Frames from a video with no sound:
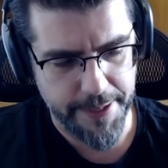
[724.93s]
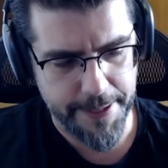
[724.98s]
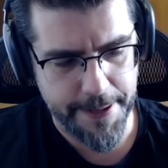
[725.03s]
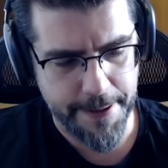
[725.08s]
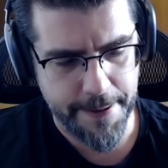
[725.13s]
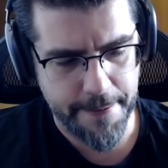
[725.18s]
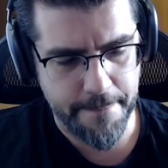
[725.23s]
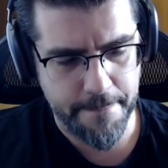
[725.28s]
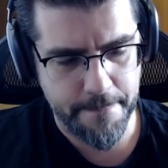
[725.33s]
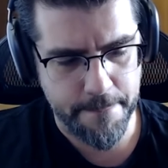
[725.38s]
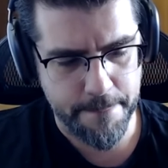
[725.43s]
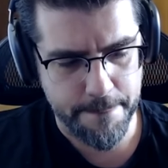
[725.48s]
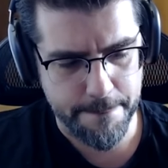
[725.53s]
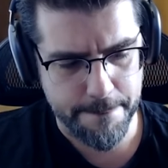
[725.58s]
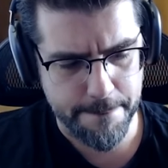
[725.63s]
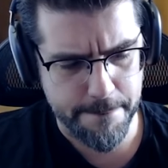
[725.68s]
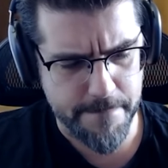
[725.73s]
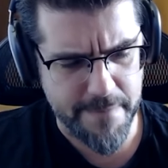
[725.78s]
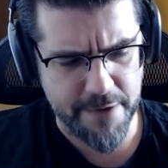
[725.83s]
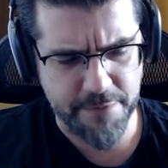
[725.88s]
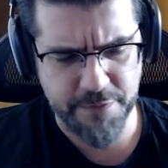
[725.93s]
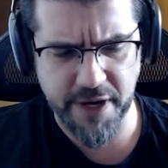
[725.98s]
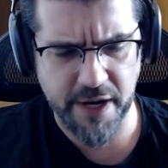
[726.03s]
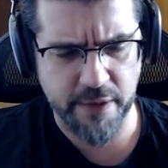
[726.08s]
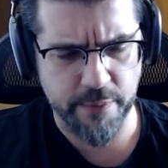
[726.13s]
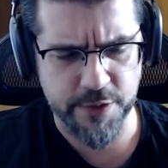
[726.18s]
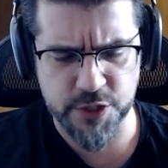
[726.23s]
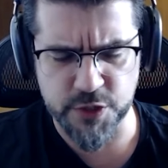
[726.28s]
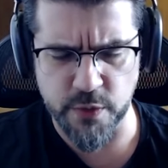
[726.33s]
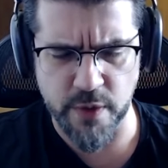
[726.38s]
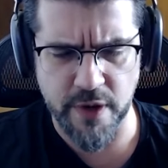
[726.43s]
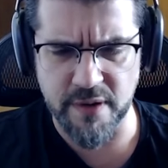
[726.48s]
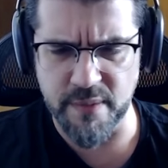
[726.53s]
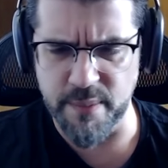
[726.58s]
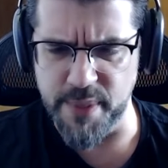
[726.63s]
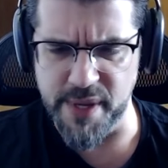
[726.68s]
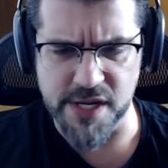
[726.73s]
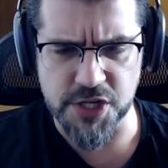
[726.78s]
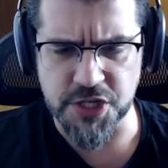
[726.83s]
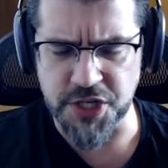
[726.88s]
Um, I forget which
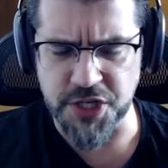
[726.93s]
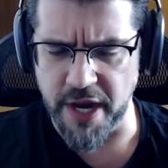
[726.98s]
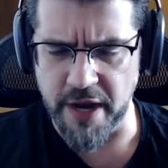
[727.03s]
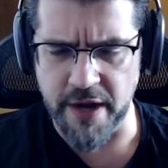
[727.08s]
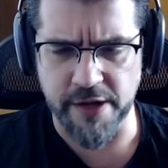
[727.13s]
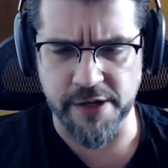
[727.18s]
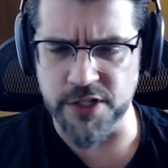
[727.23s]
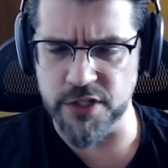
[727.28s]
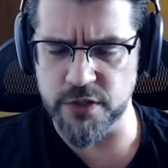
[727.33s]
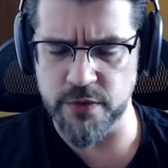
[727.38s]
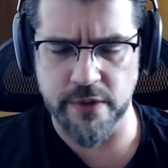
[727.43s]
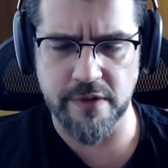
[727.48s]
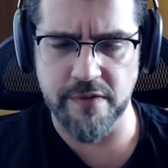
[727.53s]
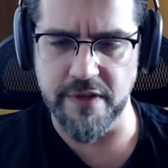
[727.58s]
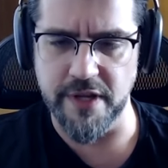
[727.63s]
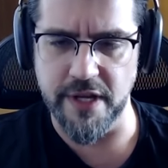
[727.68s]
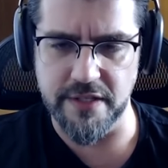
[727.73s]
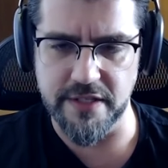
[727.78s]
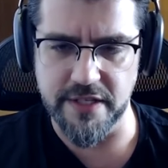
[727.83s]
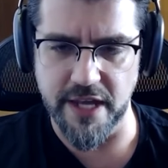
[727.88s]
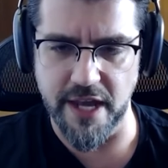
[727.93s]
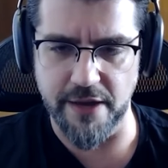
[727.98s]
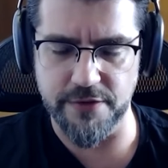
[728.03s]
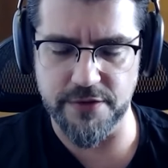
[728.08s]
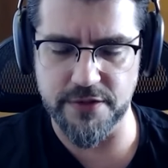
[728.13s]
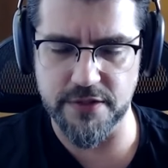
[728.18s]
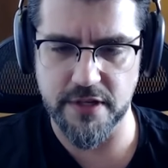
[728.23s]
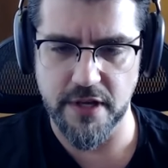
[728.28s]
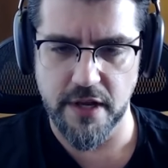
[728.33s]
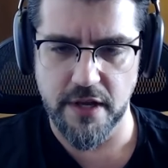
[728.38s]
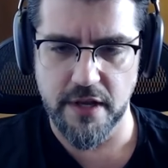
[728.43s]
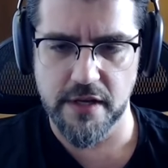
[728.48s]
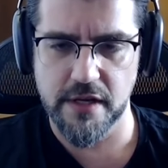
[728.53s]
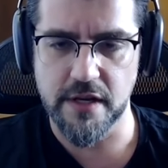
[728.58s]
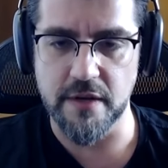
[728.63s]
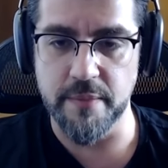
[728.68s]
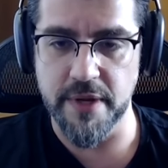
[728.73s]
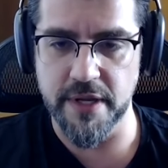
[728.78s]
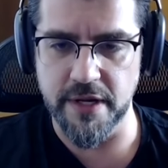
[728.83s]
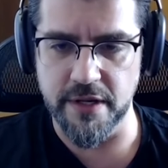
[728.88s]
one, BitShares, one of the ETFs,
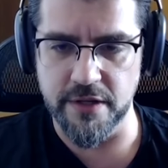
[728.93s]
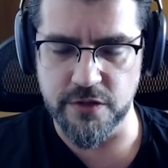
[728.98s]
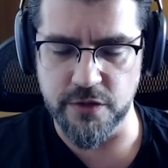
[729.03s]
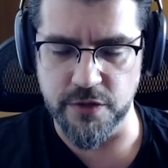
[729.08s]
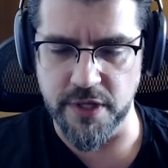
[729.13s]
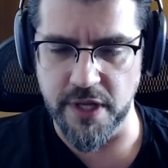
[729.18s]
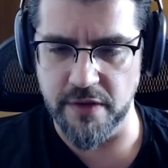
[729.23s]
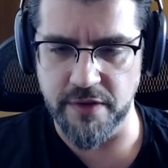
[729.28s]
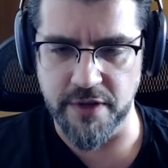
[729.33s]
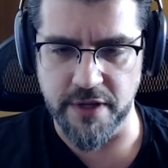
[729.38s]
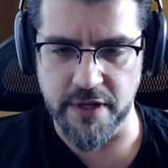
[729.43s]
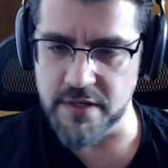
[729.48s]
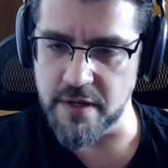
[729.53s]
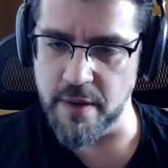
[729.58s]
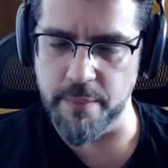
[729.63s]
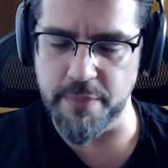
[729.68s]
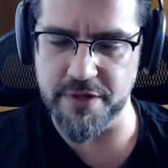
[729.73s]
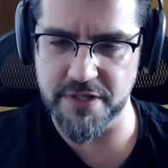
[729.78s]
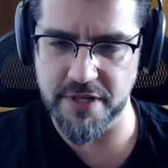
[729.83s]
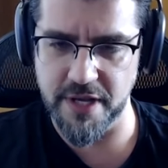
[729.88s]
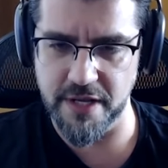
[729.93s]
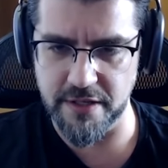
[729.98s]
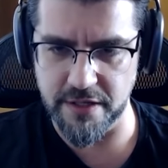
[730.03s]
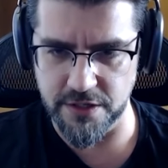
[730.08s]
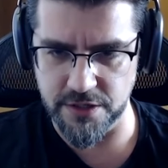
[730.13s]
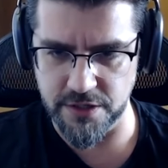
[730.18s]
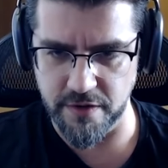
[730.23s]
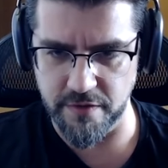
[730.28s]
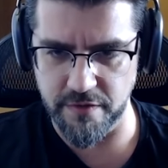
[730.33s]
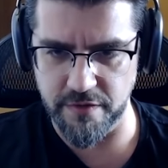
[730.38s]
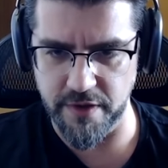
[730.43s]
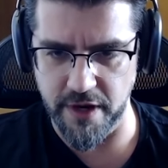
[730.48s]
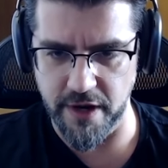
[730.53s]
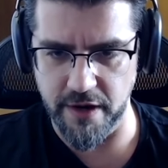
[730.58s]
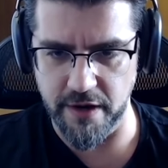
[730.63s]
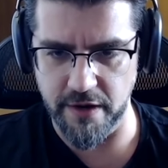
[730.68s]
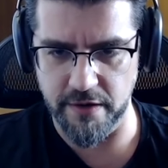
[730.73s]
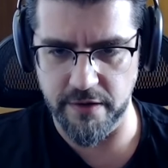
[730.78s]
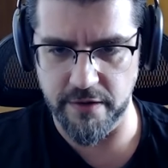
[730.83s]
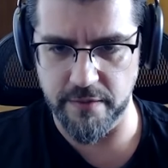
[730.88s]
committed to giving some percentage of
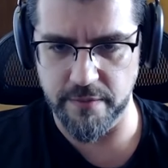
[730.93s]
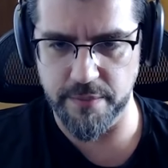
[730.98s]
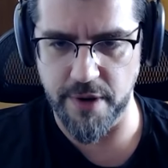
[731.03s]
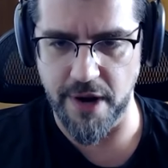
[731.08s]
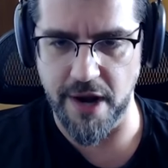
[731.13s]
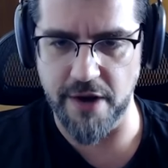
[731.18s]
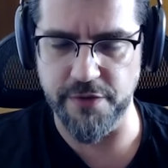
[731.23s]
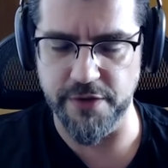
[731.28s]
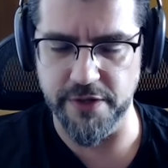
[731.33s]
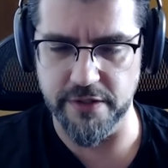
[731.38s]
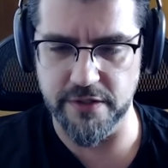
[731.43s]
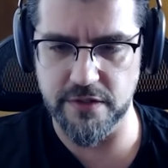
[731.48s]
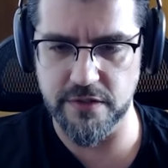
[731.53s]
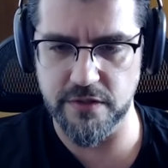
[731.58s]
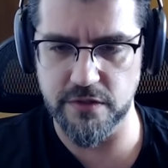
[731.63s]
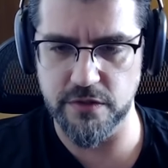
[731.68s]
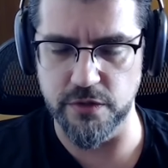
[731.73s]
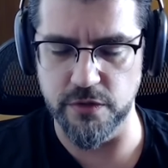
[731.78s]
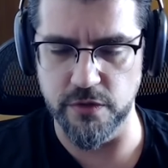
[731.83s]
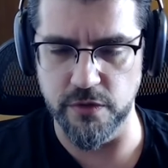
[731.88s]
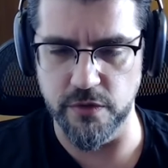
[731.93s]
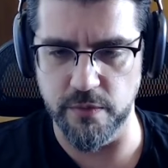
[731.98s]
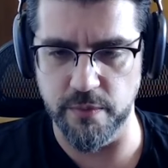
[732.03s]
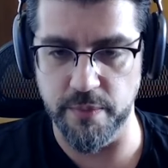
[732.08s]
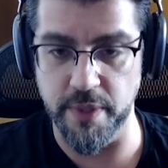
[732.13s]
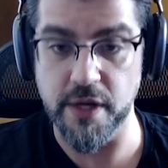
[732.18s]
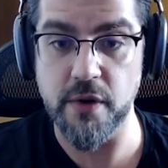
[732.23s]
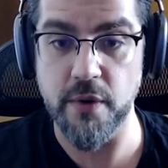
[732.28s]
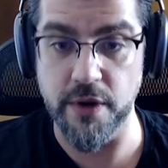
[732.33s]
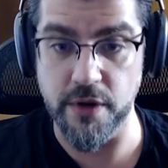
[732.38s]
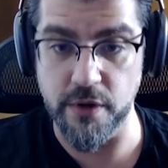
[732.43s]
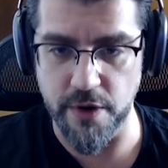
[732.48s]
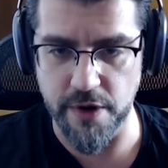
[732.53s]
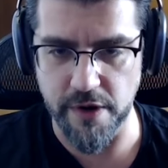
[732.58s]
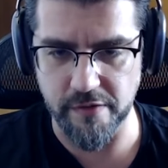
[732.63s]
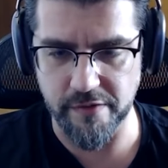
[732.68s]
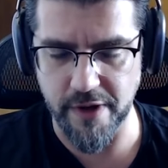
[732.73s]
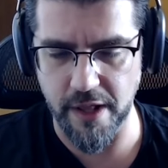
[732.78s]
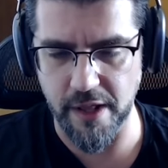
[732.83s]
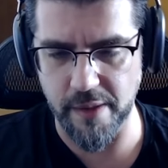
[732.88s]
their profits to Bitcoin
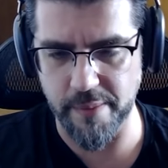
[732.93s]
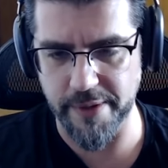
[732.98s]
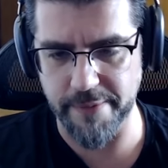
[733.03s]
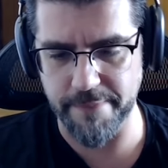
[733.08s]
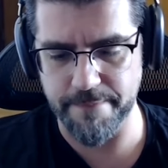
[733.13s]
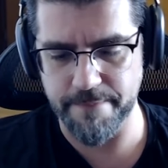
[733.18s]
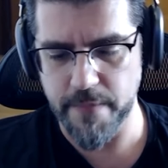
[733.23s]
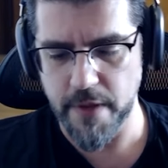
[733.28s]
core development.